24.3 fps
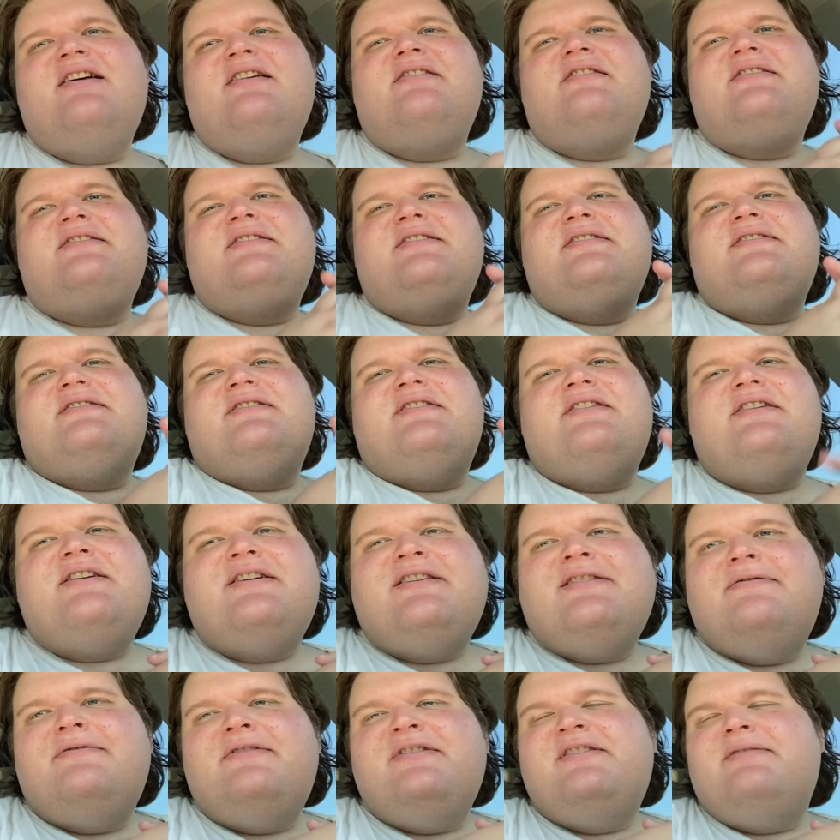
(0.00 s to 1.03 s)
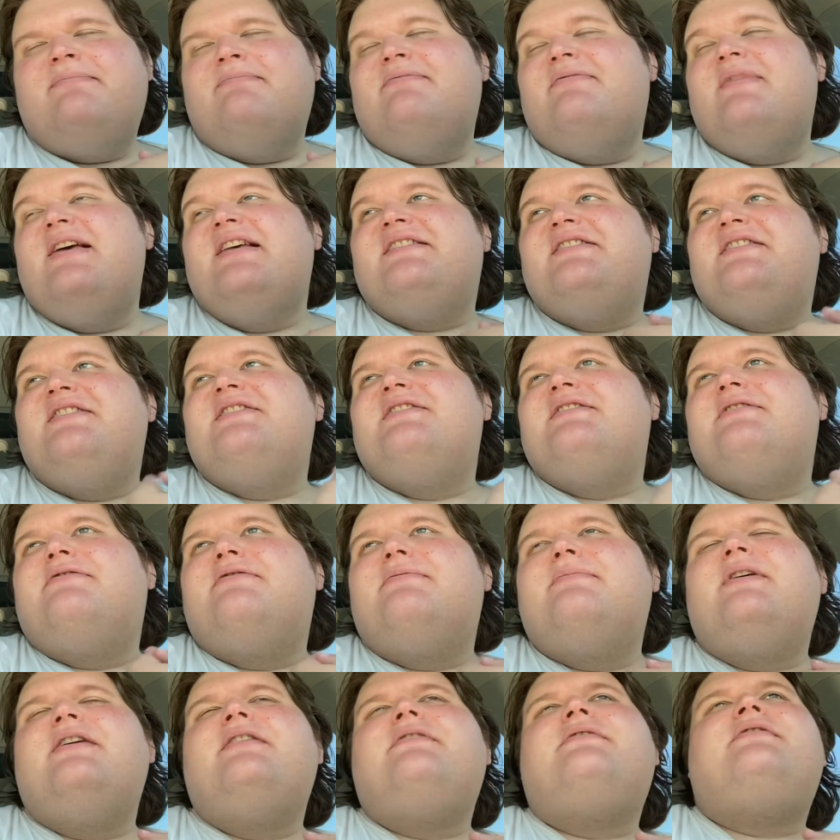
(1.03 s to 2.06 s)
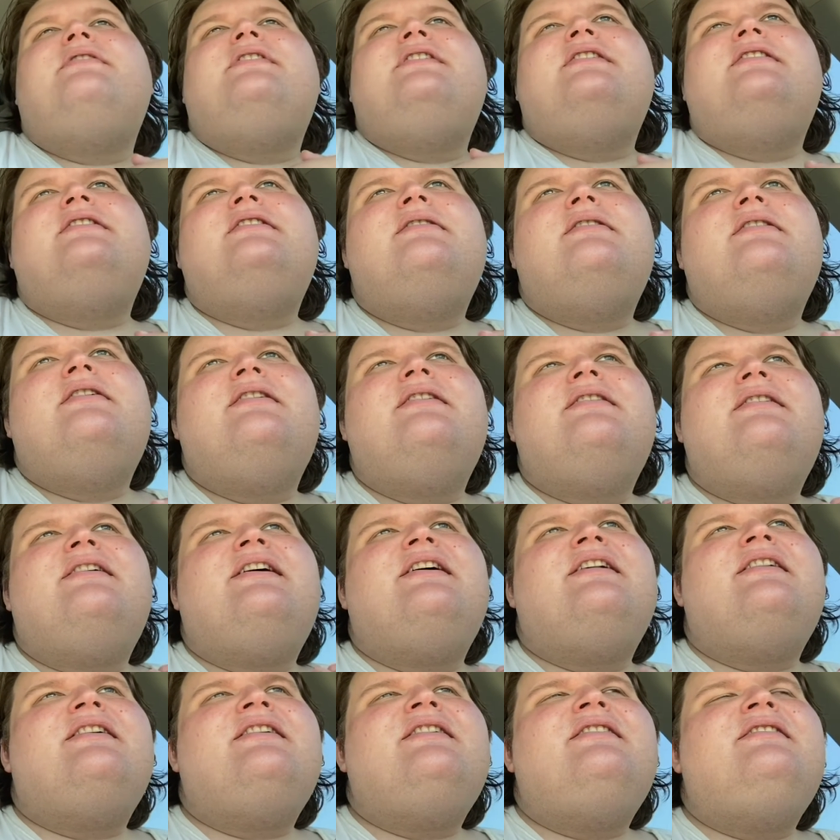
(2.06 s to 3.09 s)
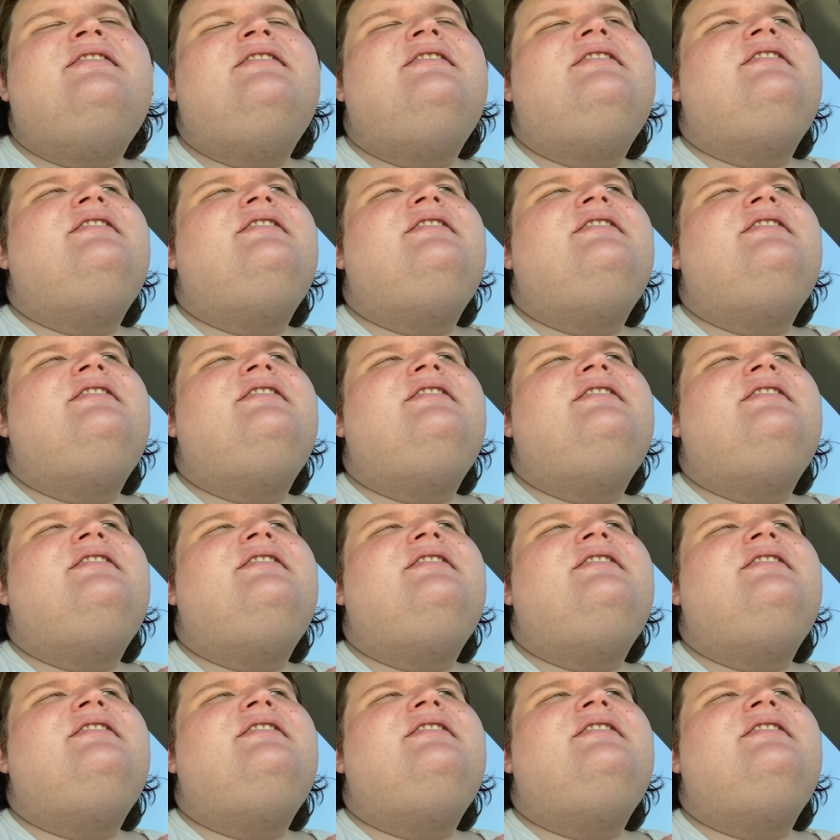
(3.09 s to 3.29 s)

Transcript: This is today's message from my friend Lilla,